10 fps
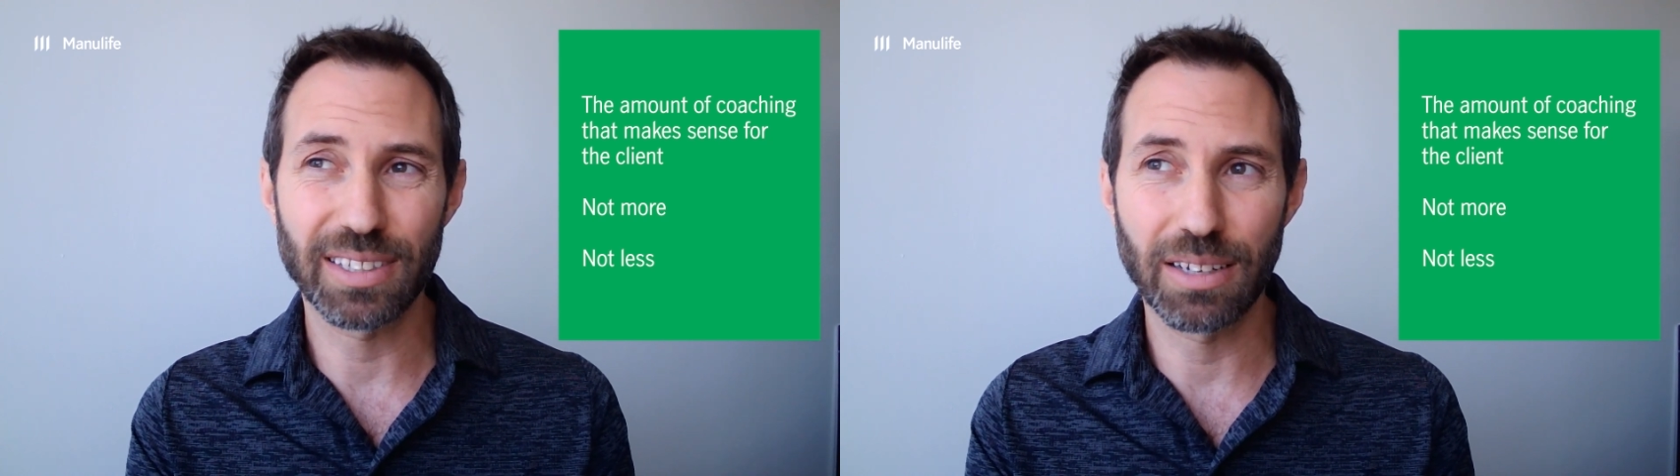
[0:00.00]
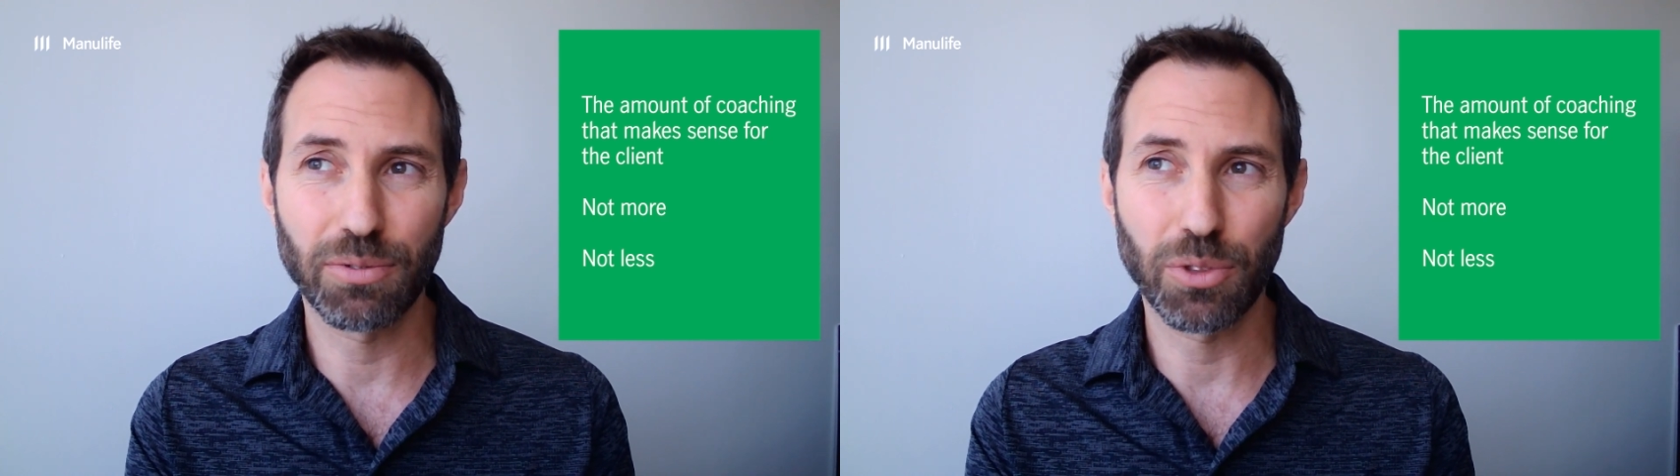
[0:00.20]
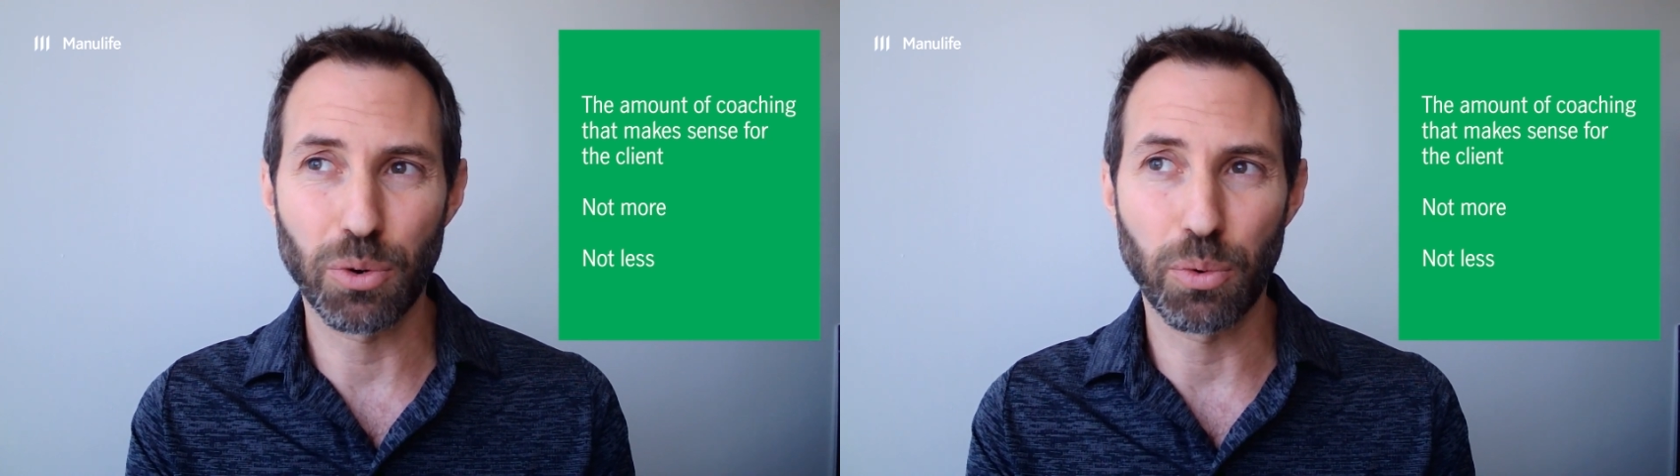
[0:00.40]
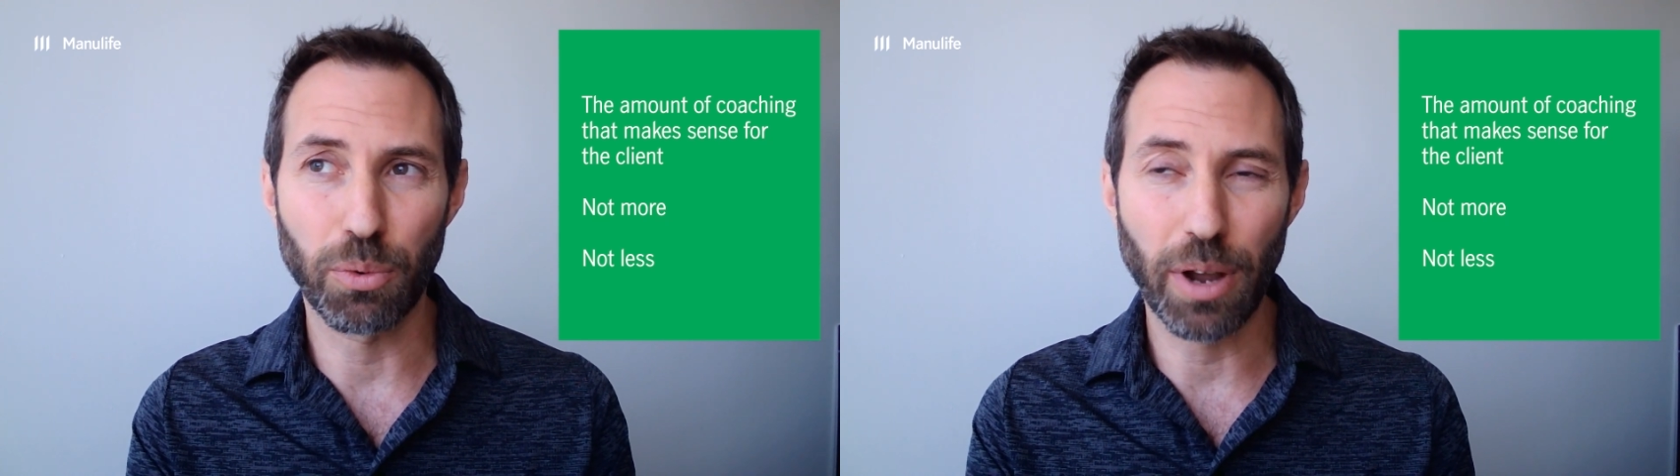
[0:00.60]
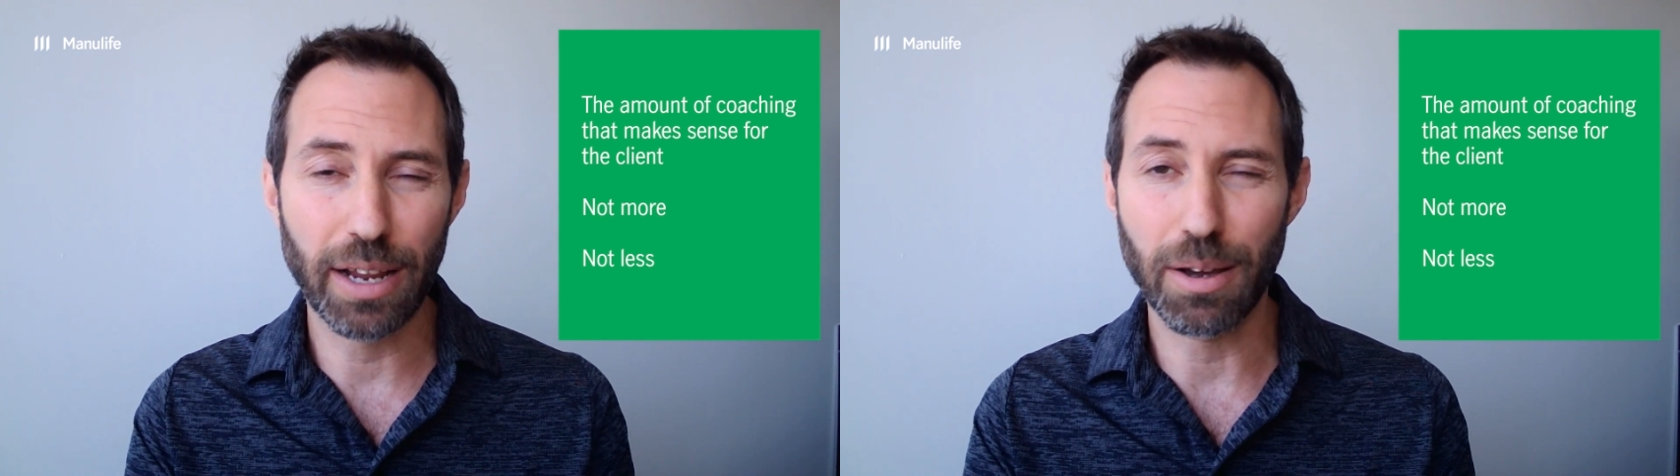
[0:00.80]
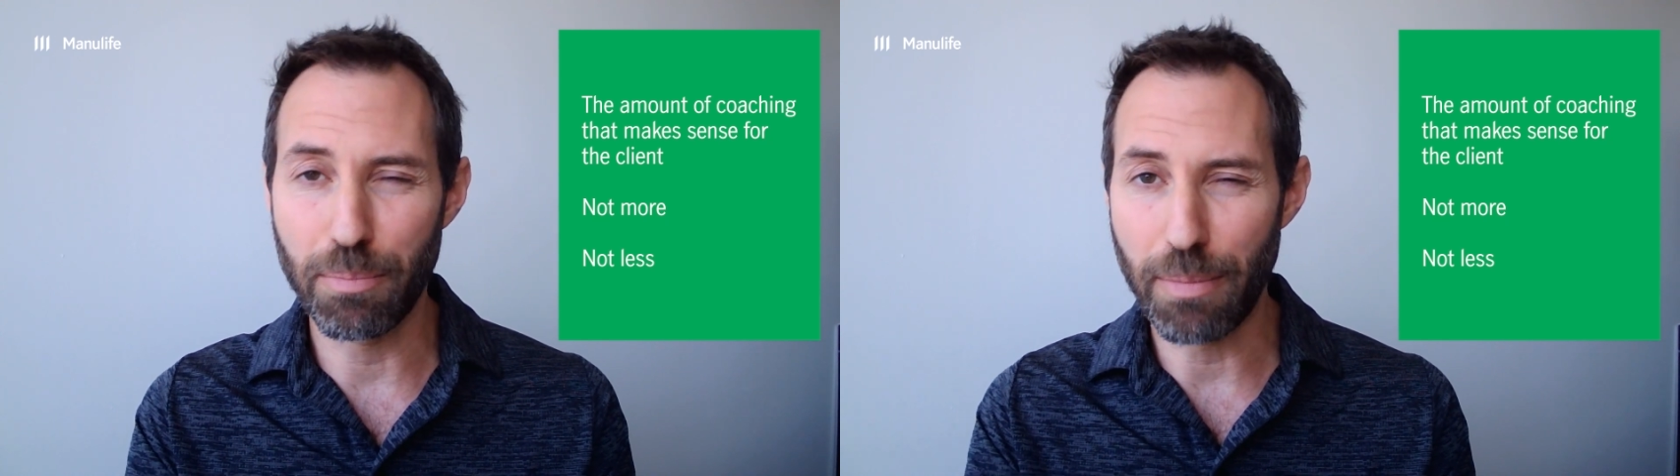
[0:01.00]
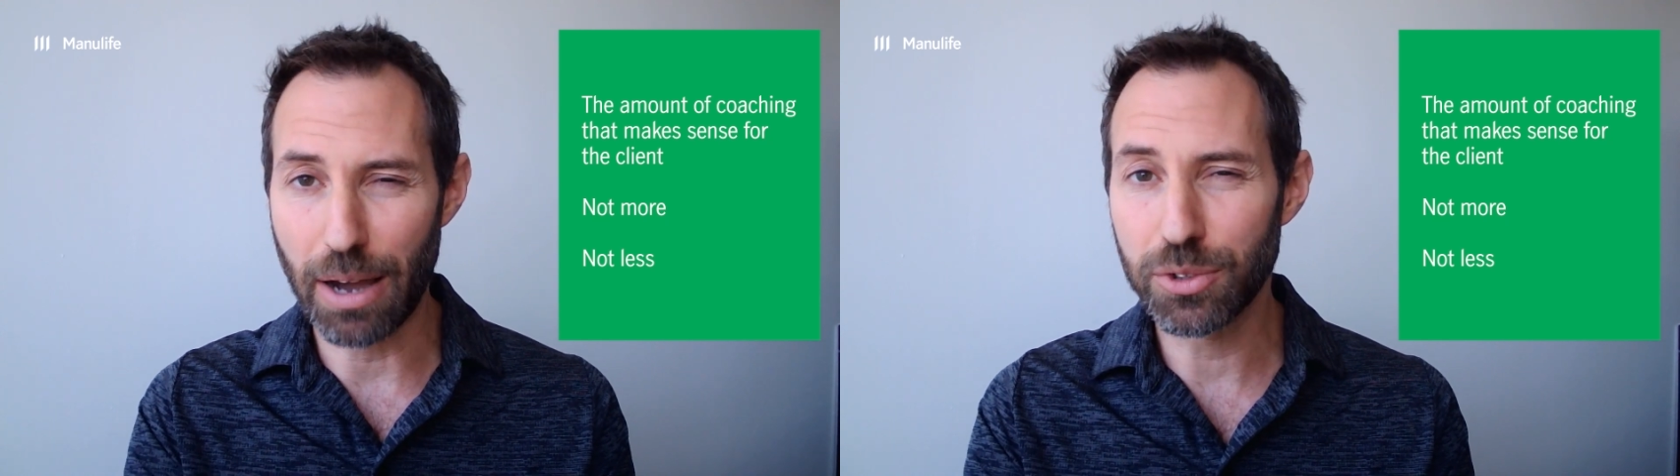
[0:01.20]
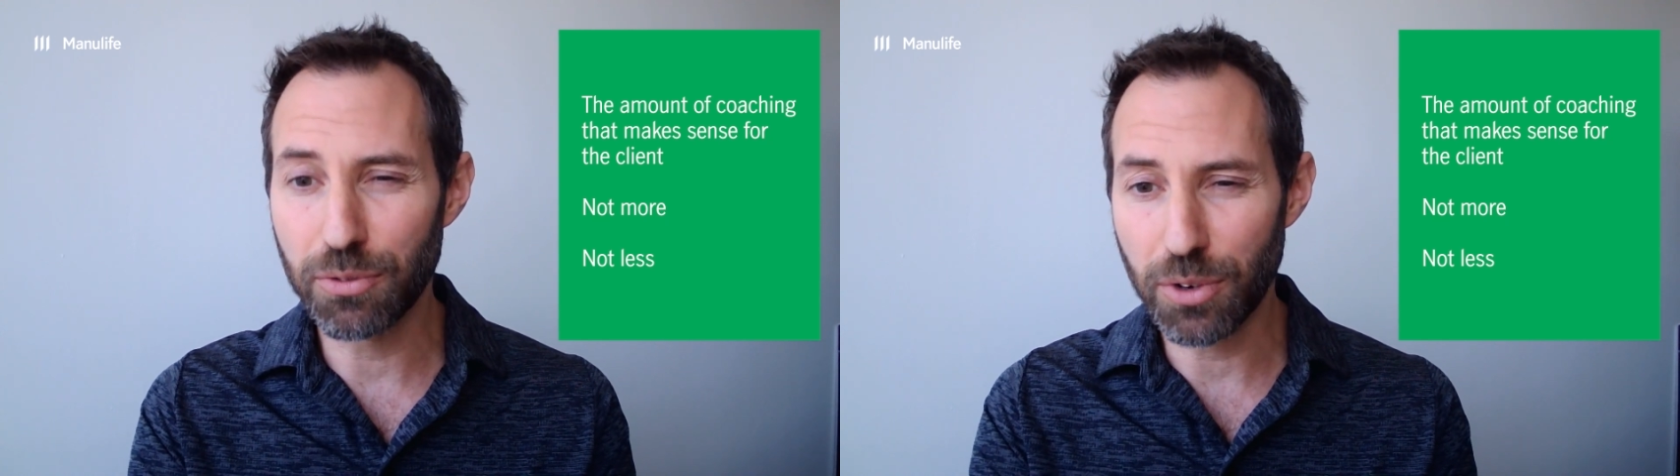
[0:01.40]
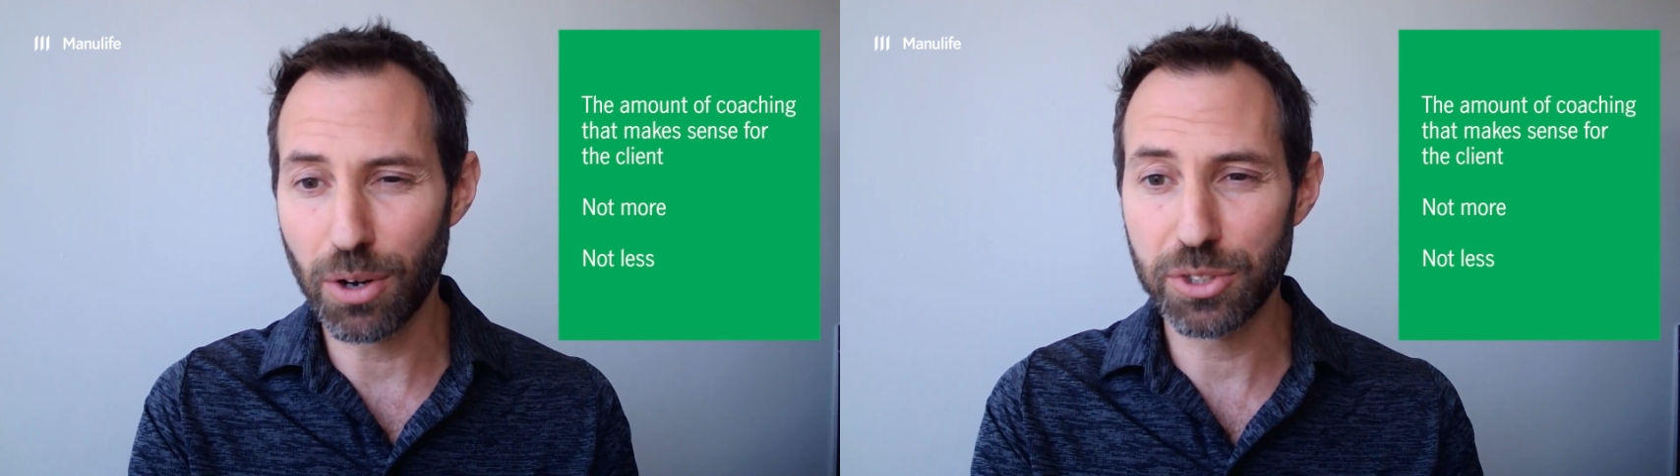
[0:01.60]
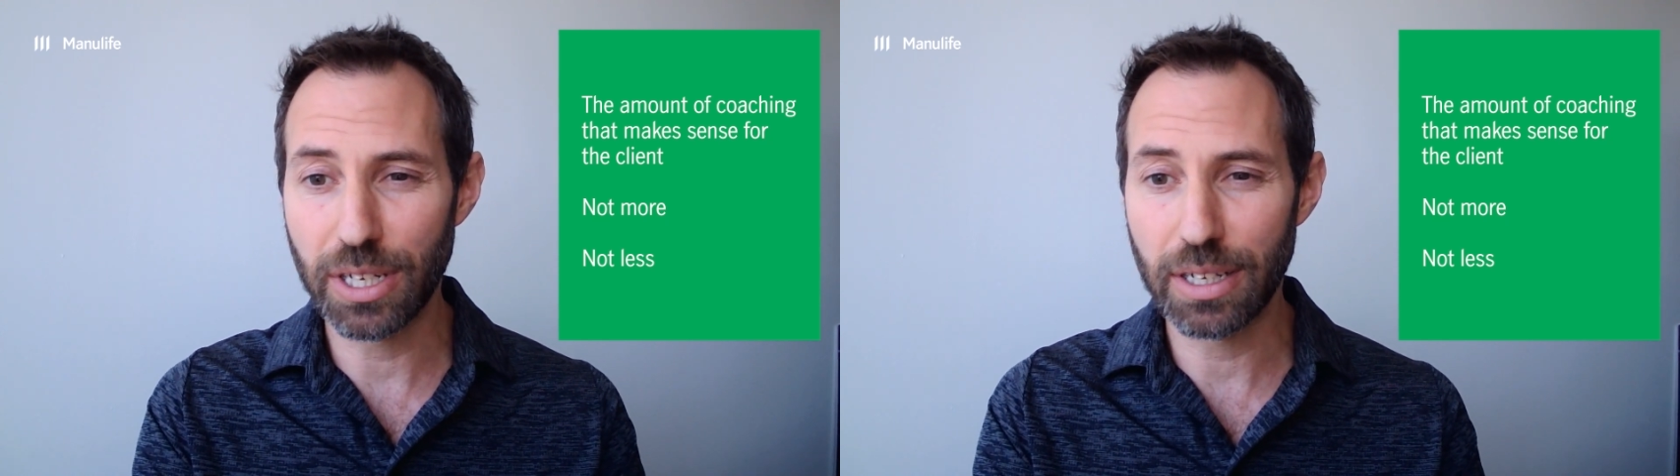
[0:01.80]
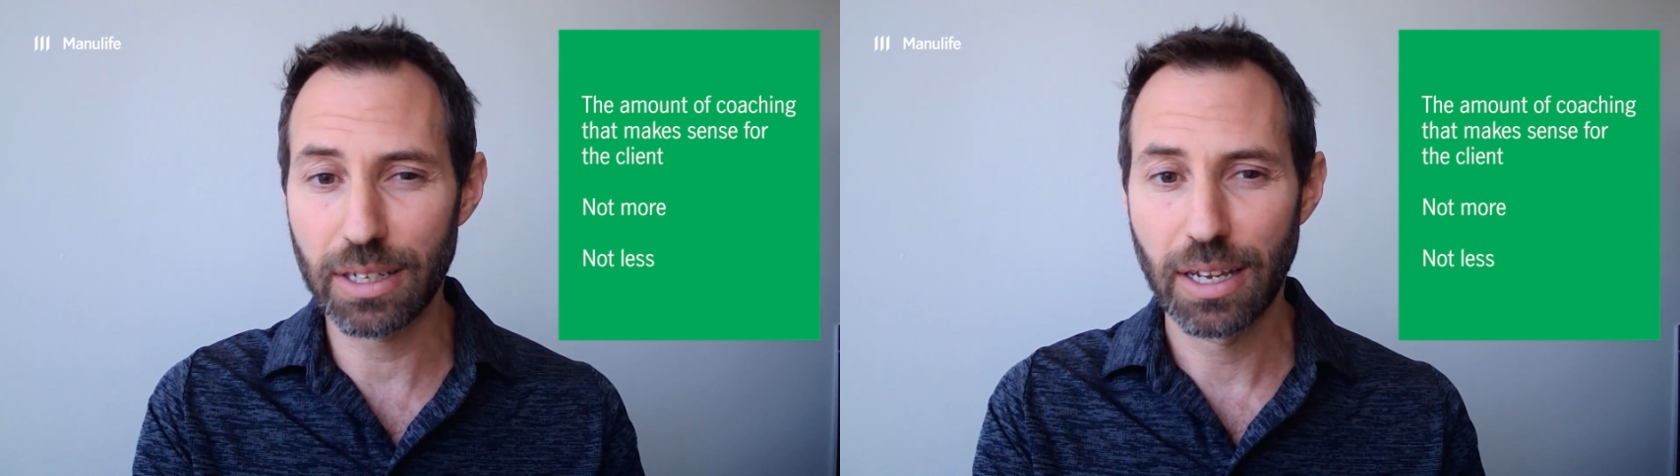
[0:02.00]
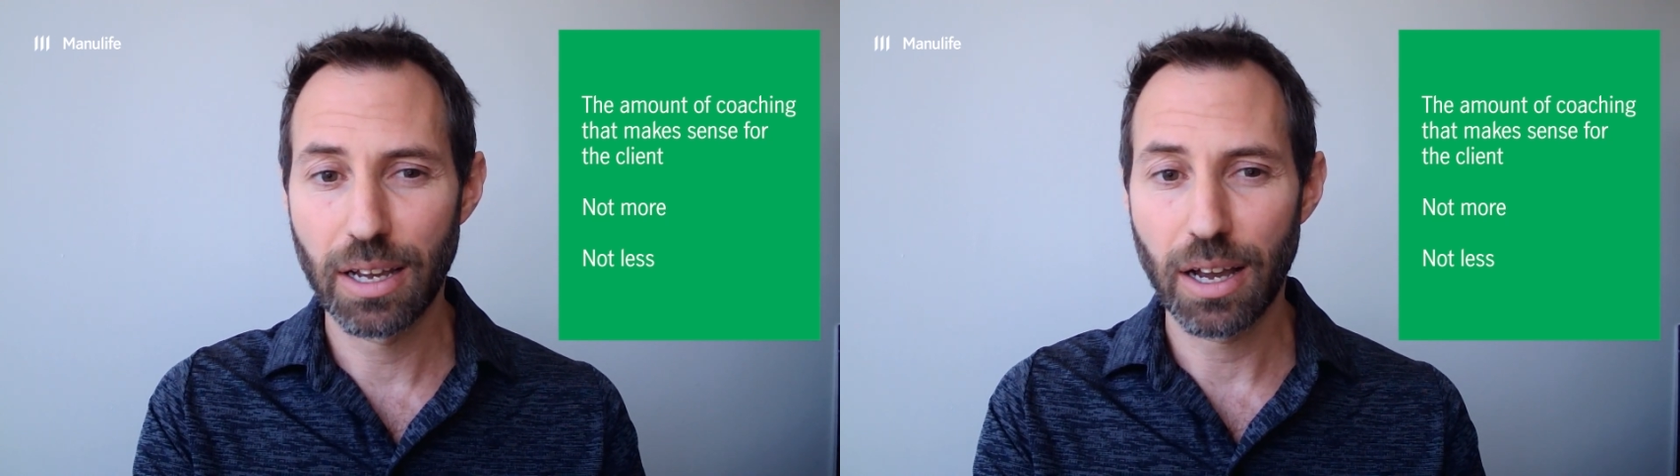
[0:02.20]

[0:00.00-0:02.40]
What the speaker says: to give the right amount of coaching